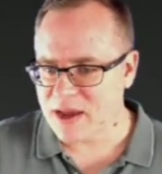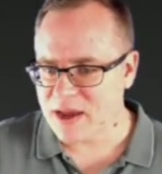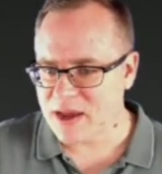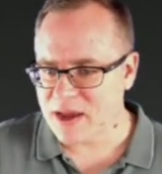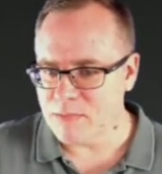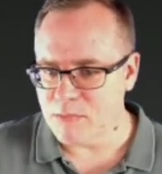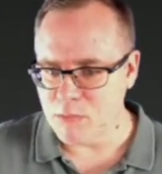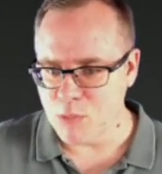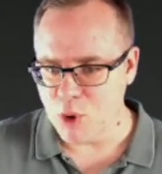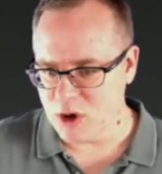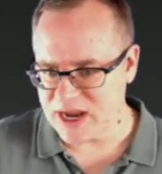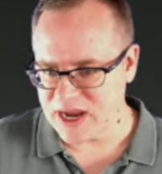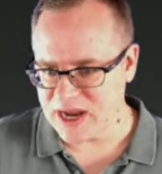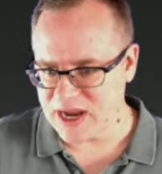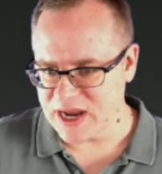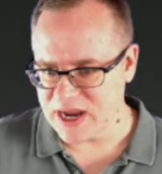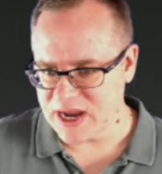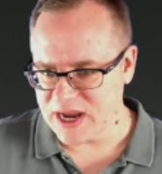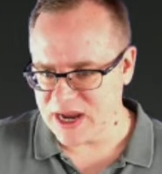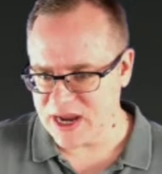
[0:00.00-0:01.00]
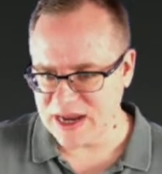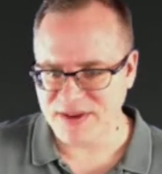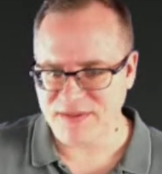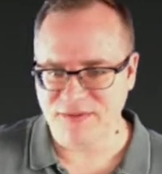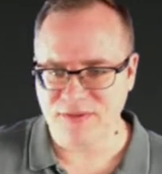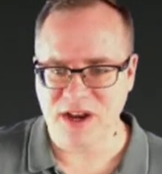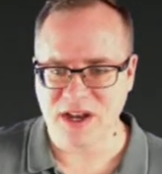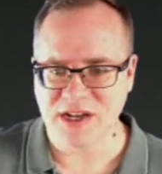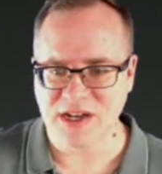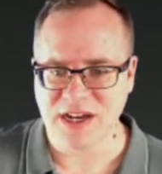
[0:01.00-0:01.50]
more dynamic
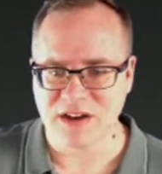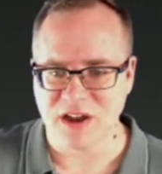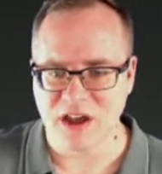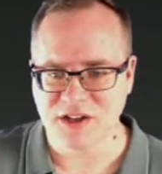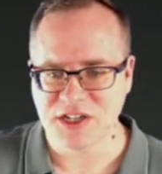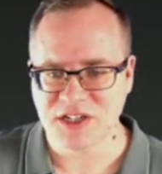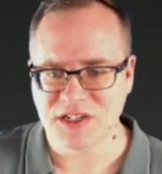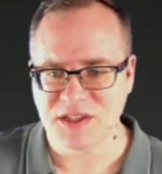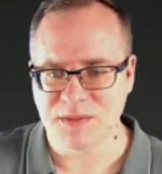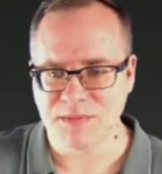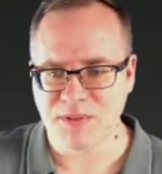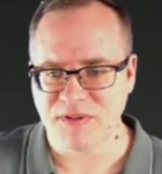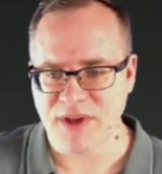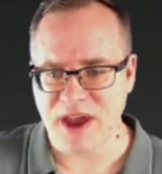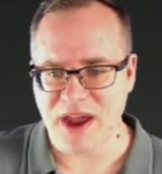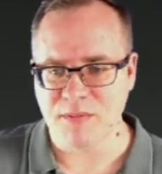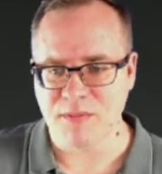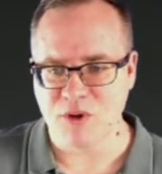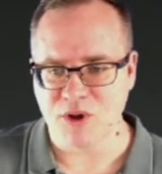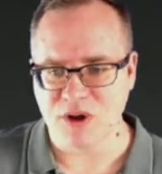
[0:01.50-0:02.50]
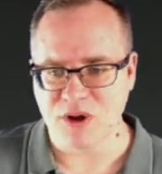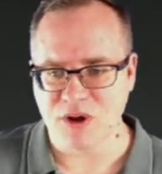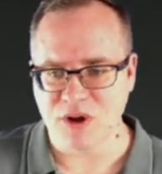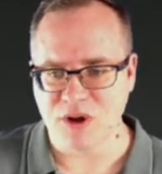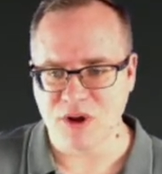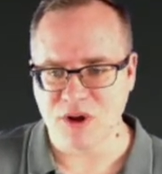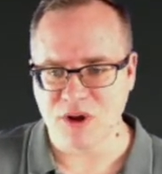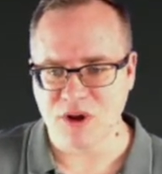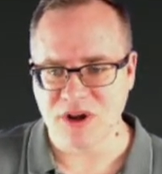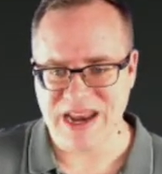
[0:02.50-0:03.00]
front-end technologies that provide a more
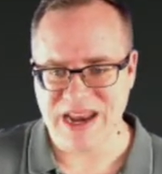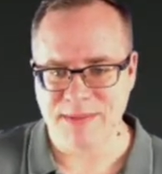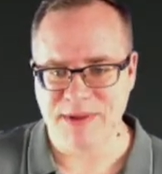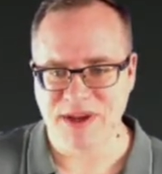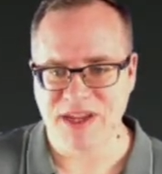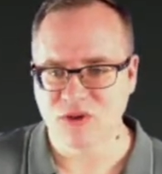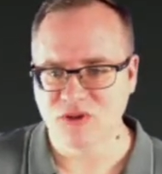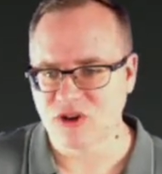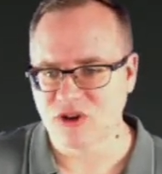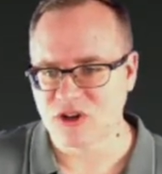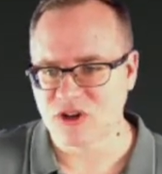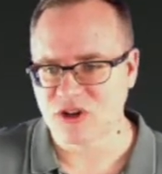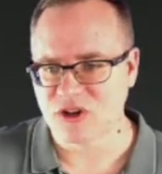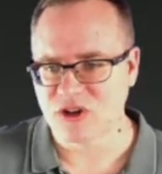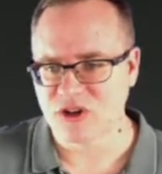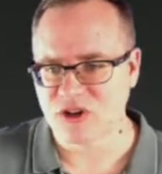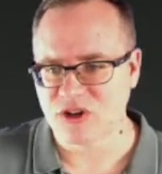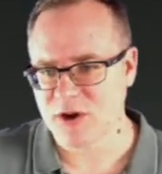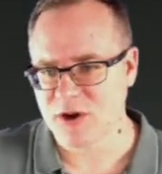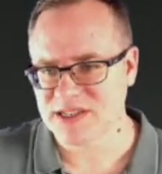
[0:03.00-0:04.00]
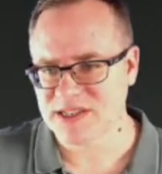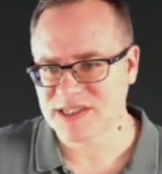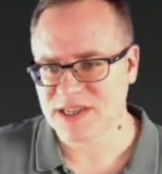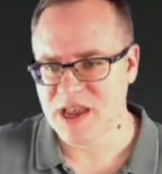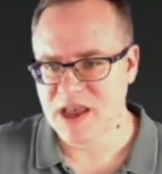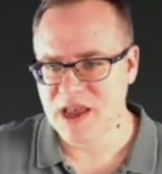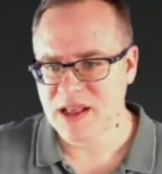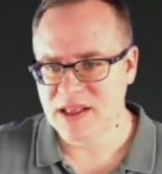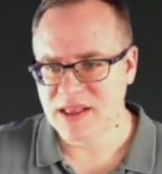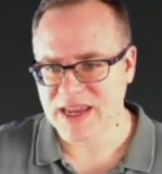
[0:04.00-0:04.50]
dynamic user experience,
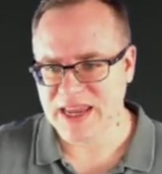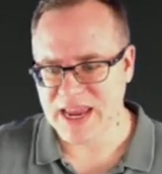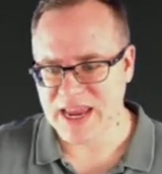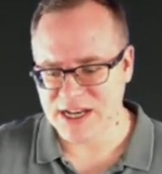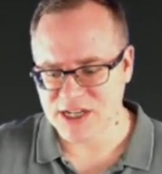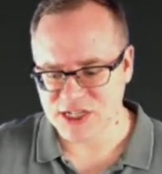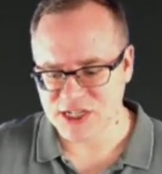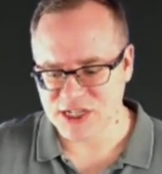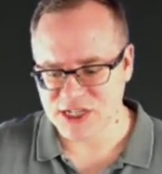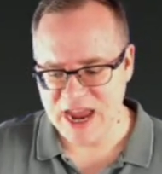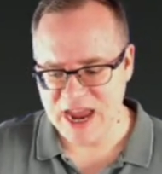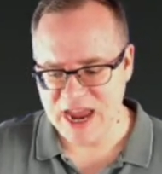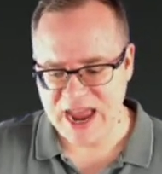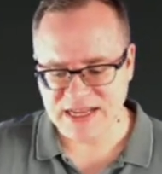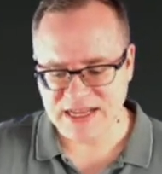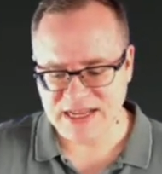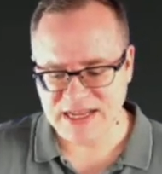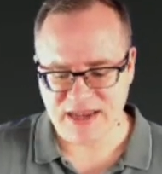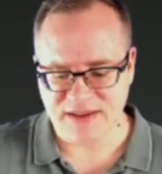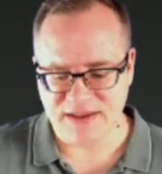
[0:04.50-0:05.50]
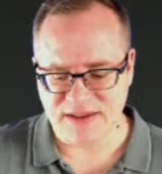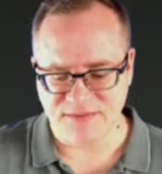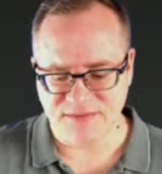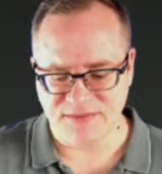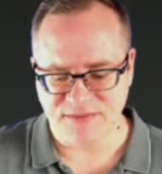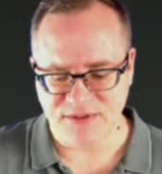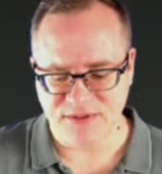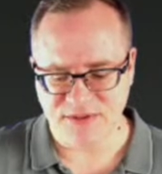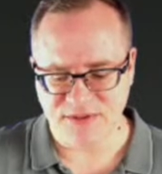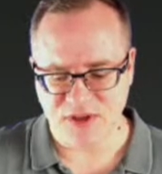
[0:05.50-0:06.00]
like Ajax, like
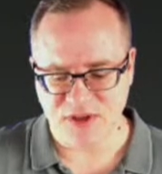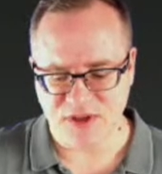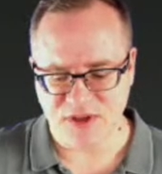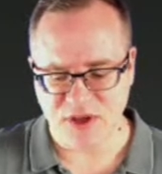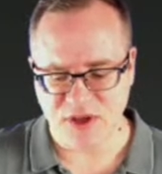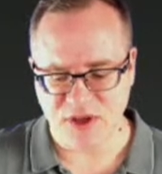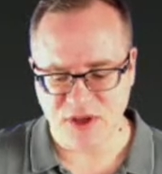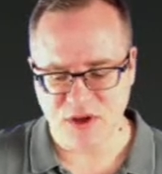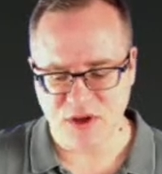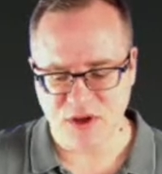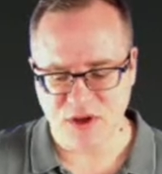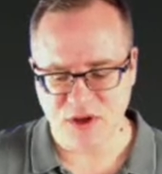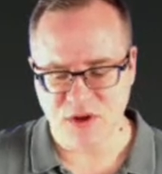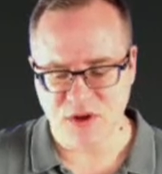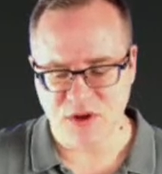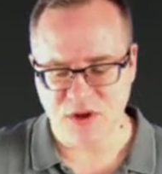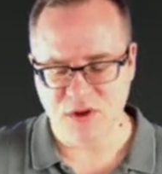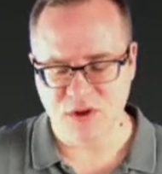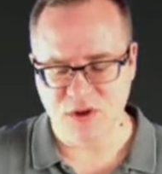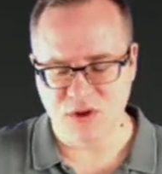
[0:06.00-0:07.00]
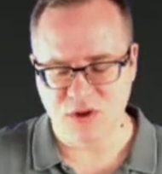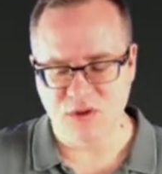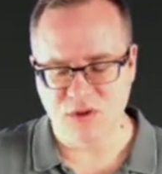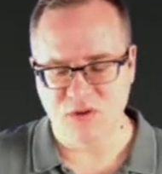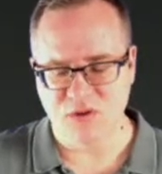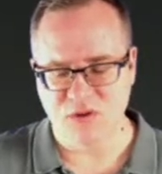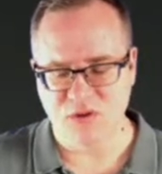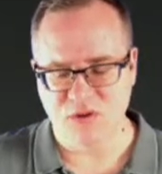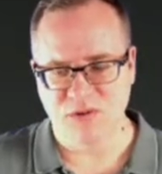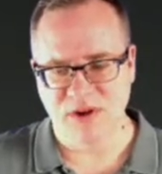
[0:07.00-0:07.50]
Vue, React, Angular.
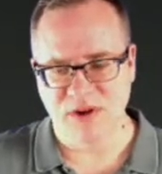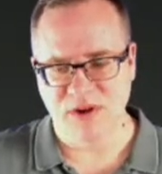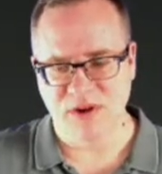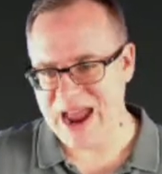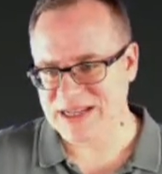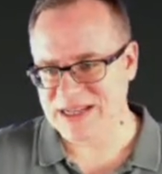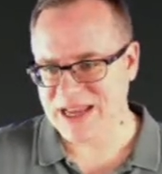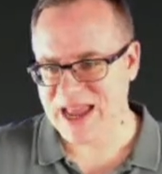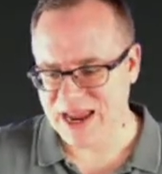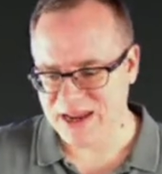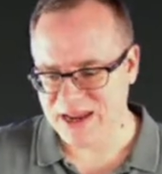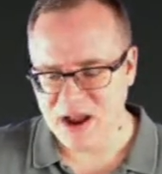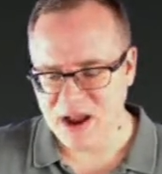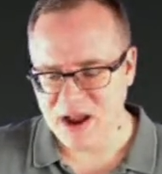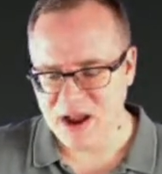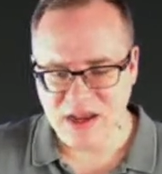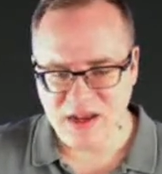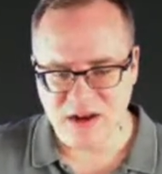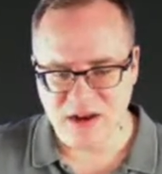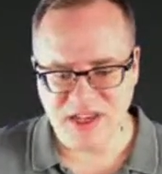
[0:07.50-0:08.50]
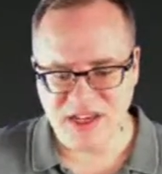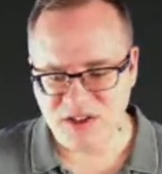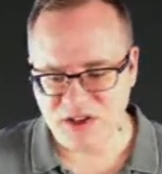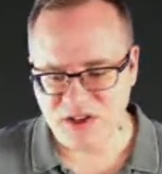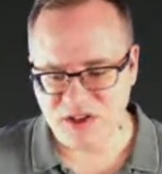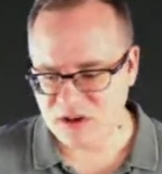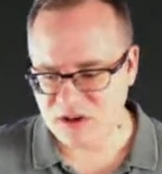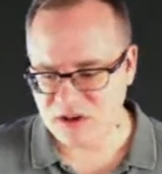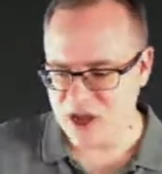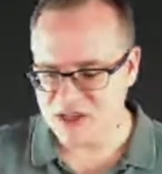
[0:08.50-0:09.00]
These are having
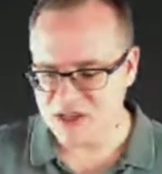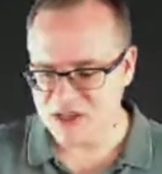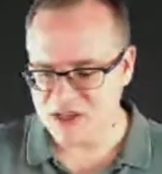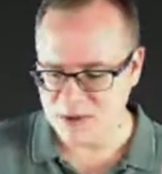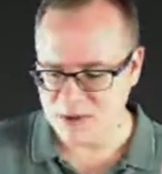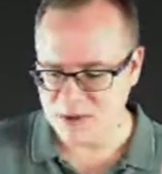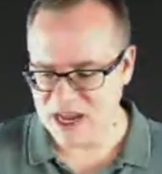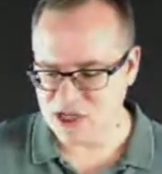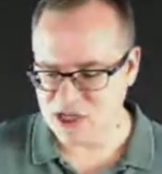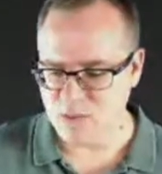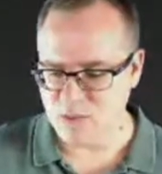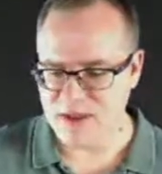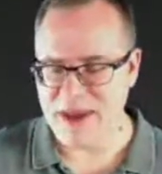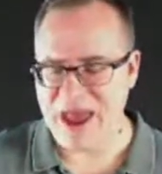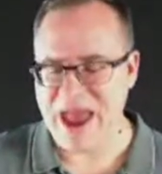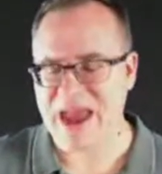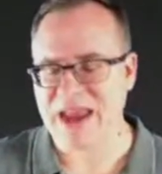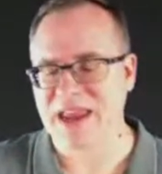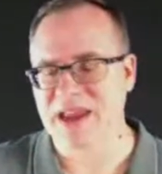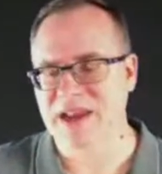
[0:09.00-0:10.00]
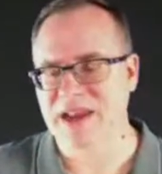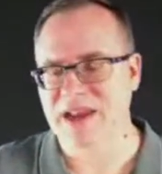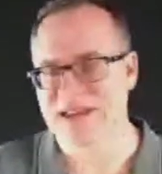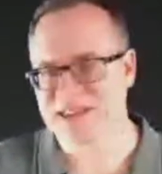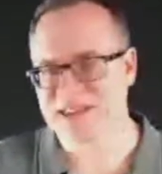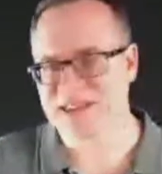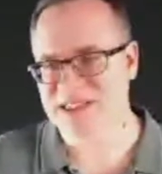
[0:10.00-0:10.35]
constant communication with the back end of the